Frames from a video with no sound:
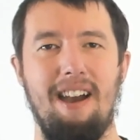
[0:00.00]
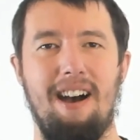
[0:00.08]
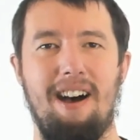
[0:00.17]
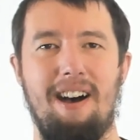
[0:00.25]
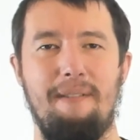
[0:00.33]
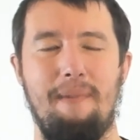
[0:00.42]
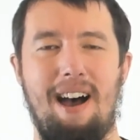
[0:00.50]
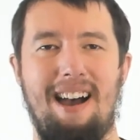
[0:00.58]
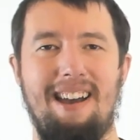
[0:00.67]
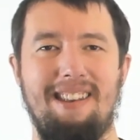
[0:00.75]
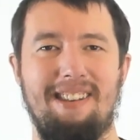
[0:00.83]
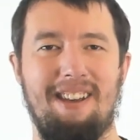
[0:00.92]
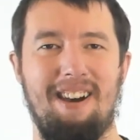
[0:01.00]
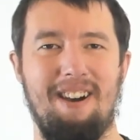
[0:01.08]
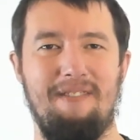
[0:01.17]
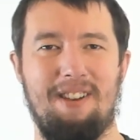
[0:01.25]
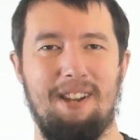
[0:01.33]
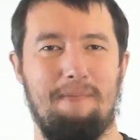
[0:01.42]
and
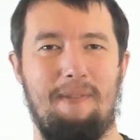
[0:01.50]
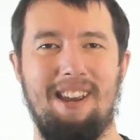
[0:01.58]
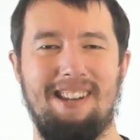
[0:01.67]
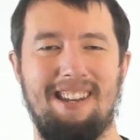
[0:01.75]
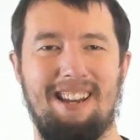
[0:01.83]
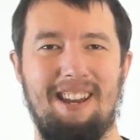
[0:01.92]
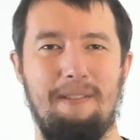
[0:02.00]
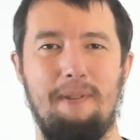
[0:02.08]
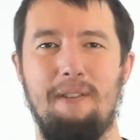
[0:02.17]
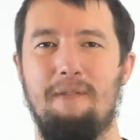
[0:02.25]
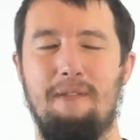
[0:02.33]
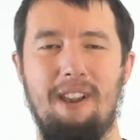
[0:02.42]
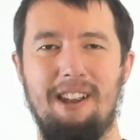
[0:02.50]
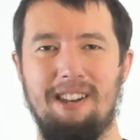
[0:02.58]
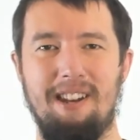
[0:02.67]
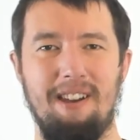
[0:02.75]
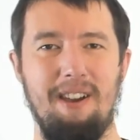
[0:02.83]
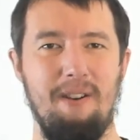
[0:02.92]
I've just basically been
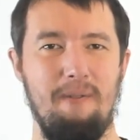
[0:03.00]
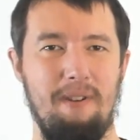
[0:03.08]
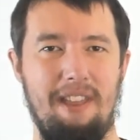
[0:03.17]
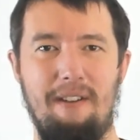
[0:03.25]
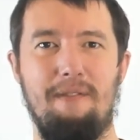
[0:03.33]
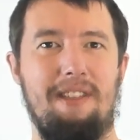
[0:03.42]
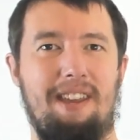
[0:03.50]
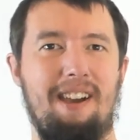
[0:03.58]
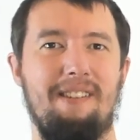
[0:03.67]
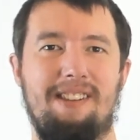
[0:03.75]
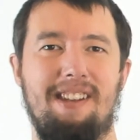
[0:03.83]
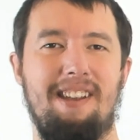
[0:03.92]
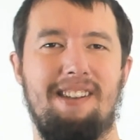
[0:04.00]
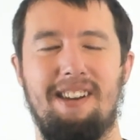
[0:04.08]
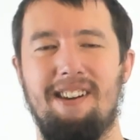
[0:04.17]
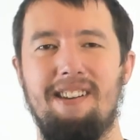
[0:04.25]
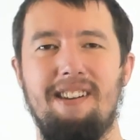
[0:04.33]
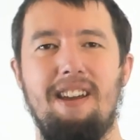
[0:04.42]
flooded with everything else I
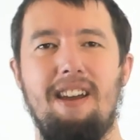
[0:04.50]
do.